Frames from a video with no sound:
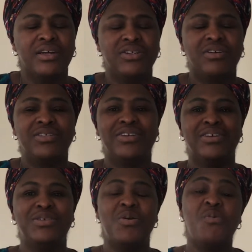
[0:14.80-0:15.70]

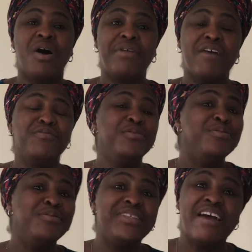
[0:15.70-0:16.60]
Doctor, don't worry. I've
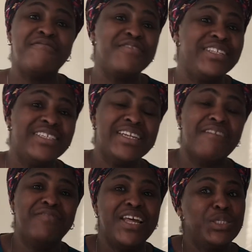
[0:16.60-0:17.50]
Googled everything.
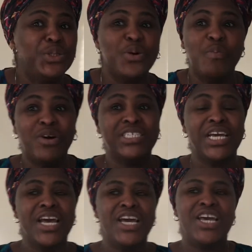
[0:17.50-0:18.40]
I've learned so much.
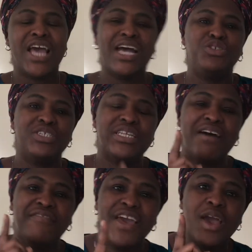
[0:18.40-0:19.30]
I just
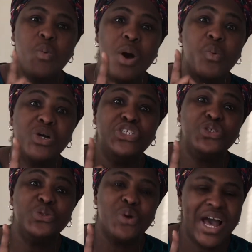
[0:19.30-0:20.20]
have one
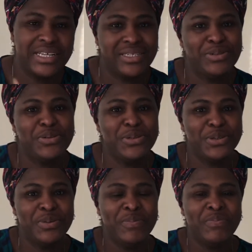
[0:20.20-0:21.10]
question to ask, Doctor.